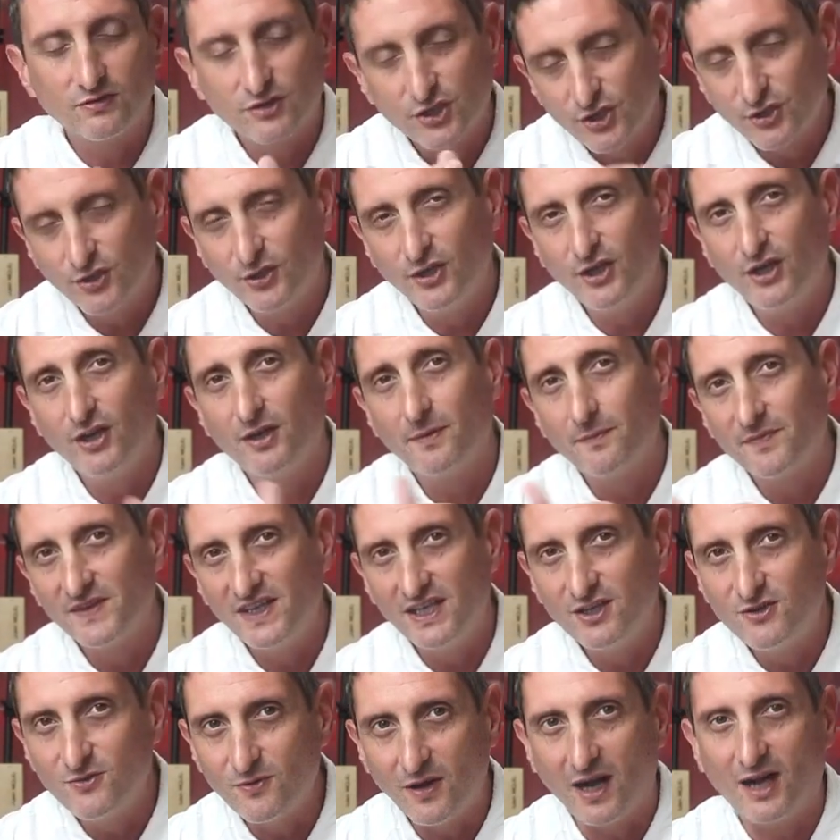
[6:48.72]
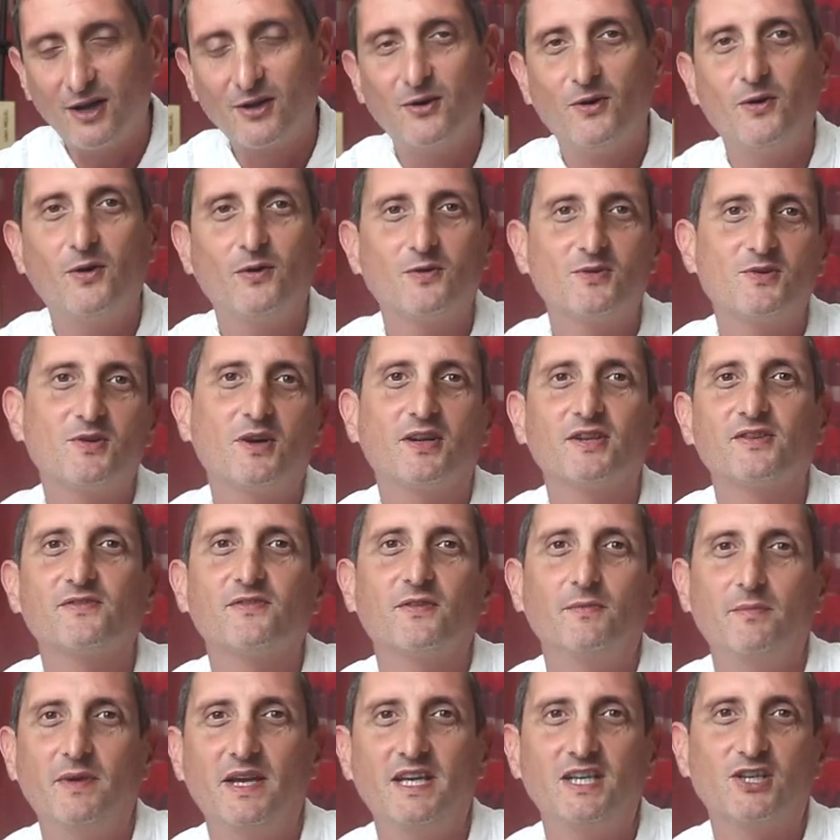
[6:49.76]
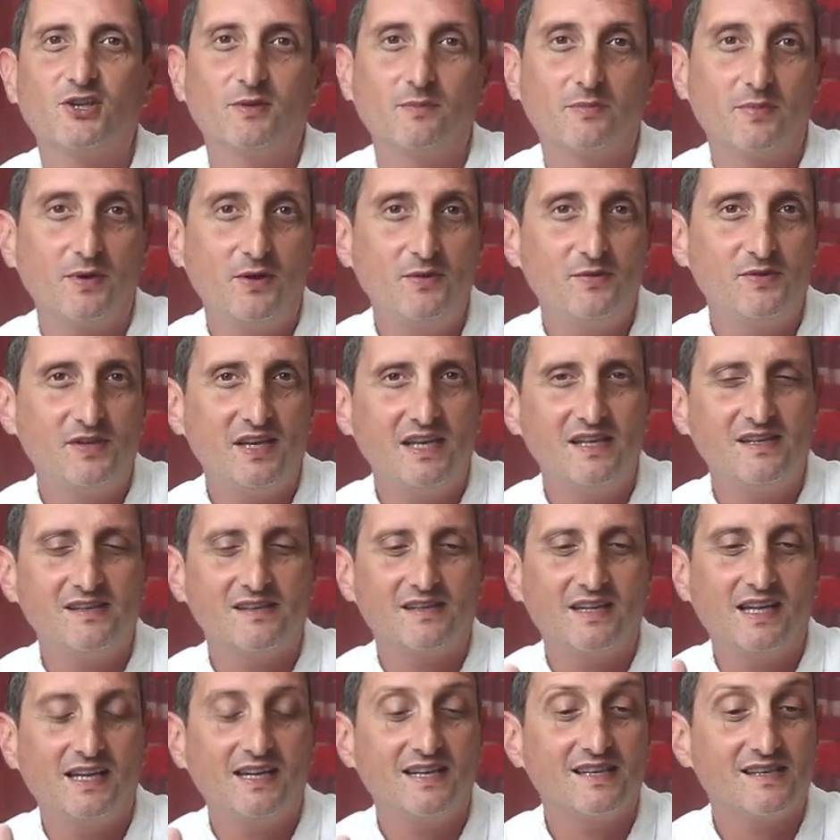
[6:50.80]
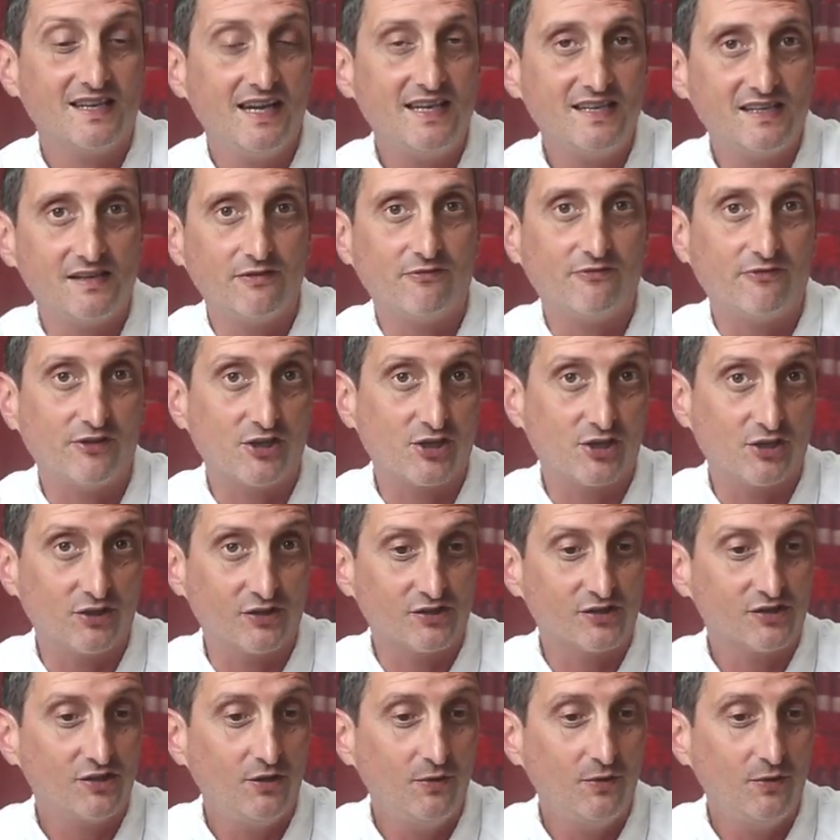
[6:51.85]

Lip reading: sugar into alcohol transformation process that is less efficient,